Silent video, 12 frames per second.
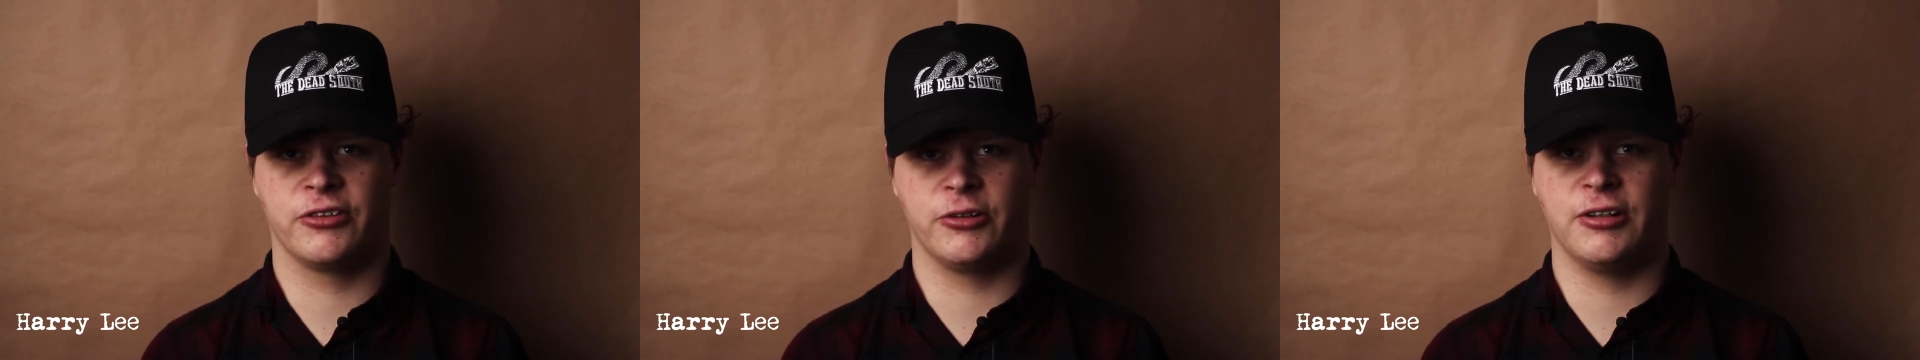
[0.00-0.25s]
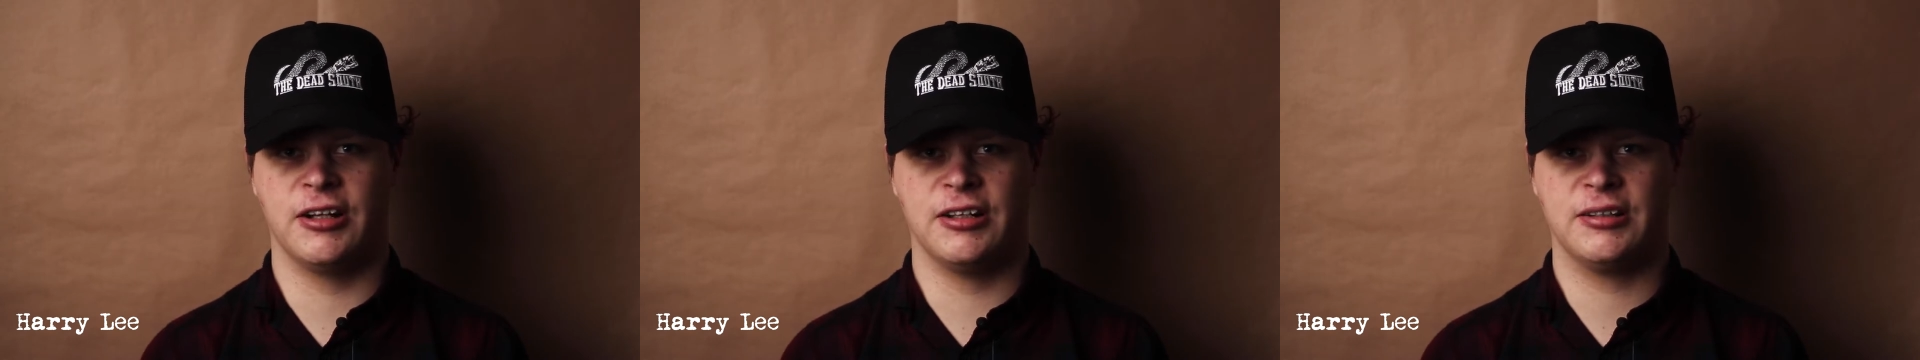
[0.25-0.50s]
2
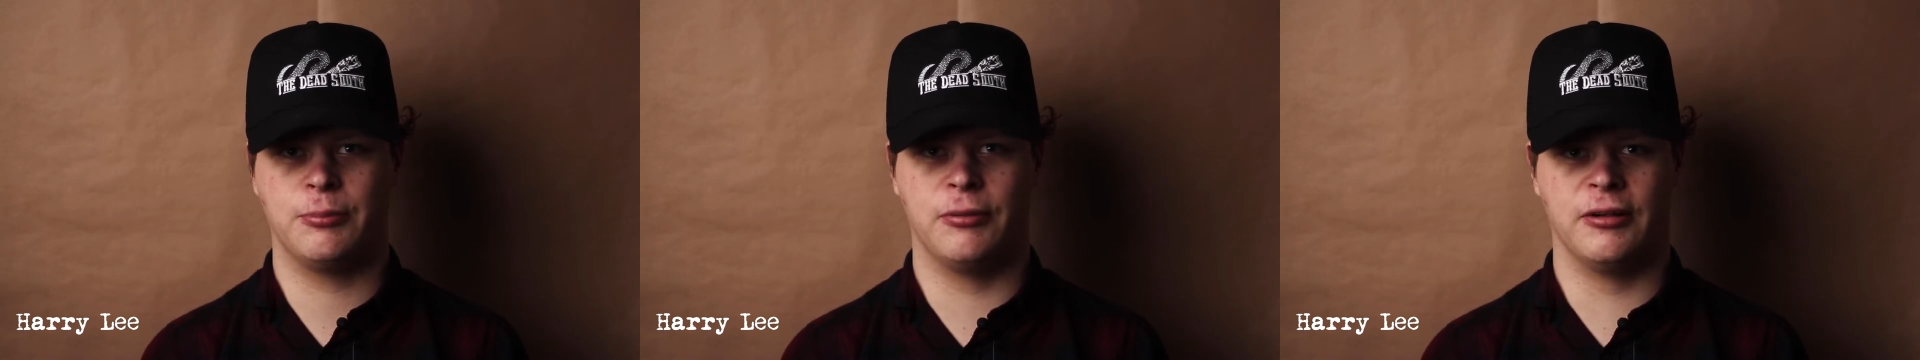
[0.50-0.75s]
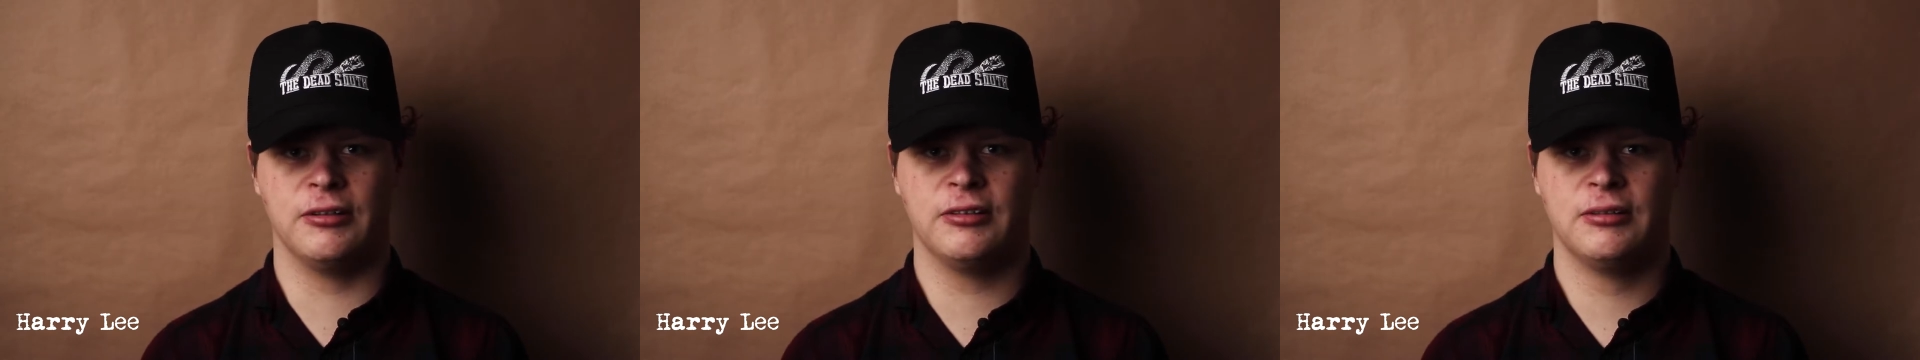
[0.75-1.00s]
years,
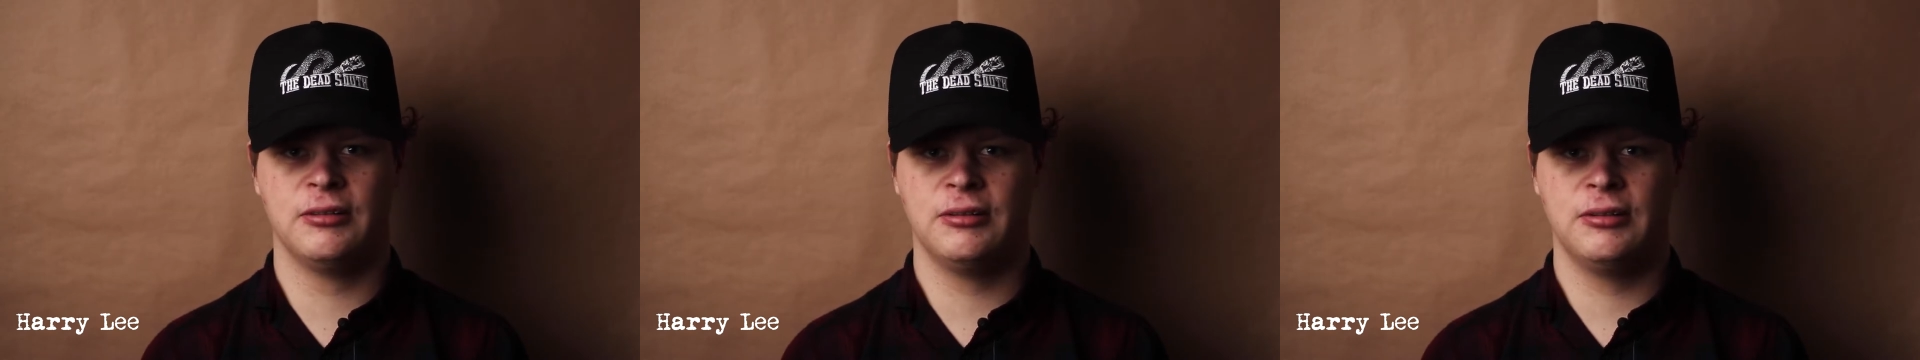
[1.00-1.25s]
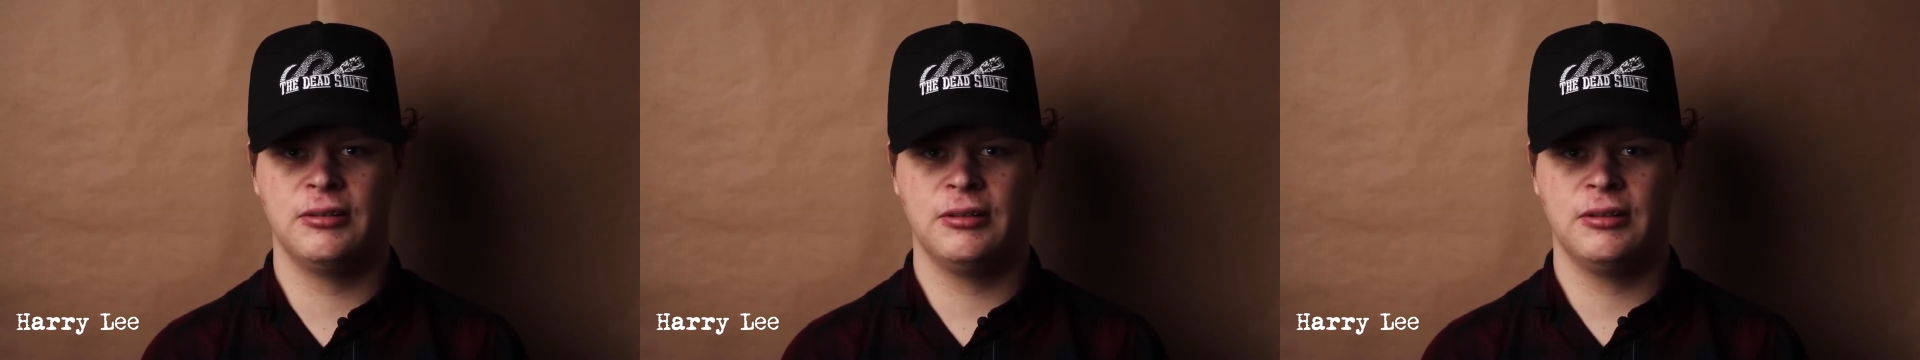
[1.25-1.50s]
but
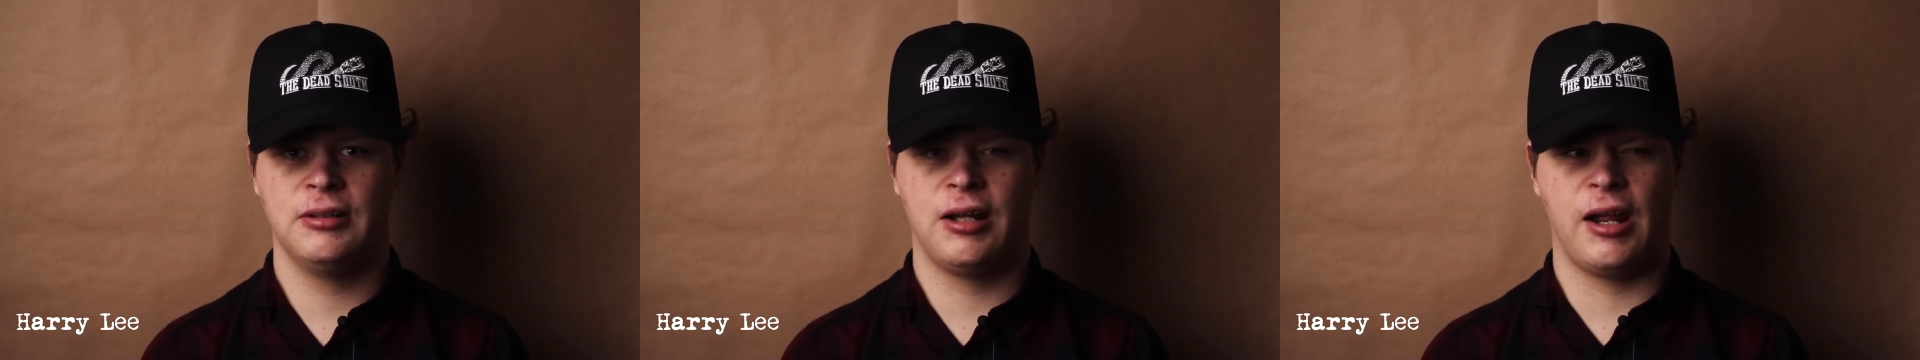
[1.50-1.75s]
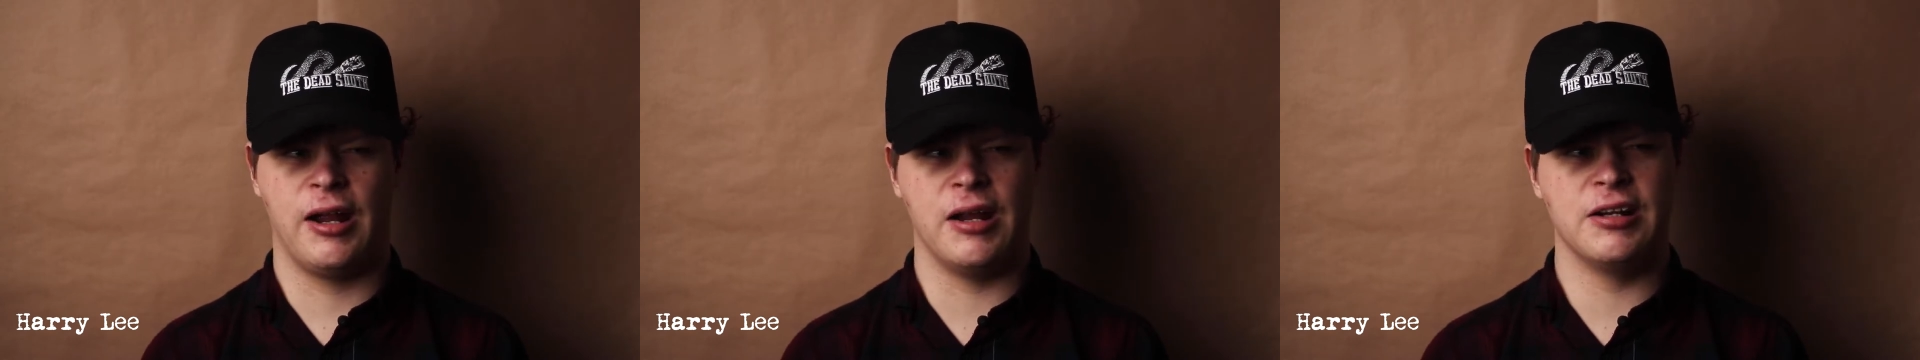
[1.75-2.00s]

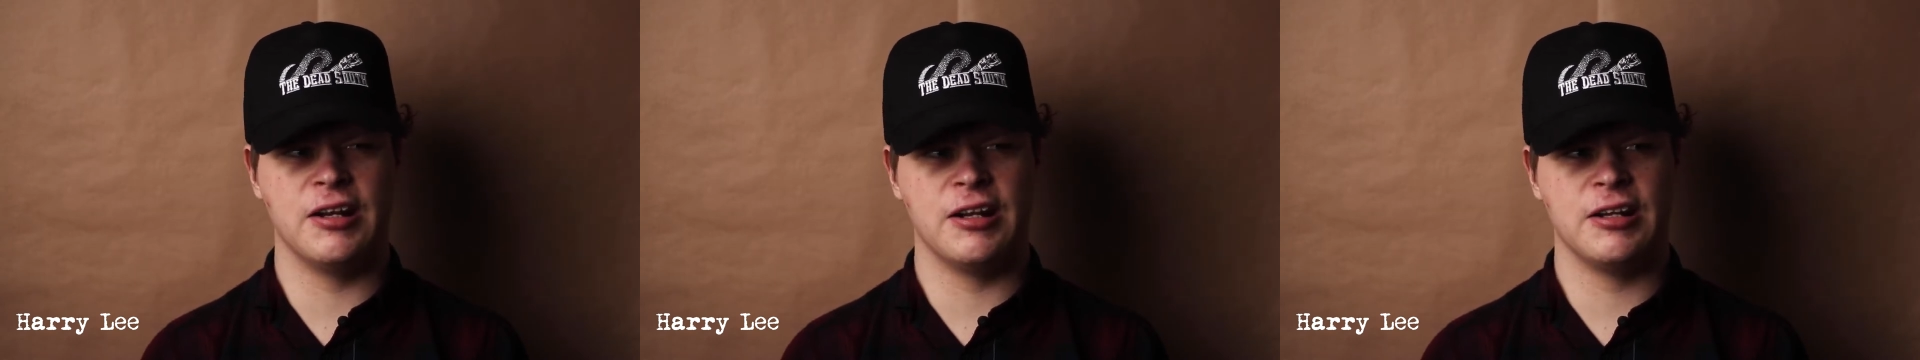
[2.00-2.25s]
it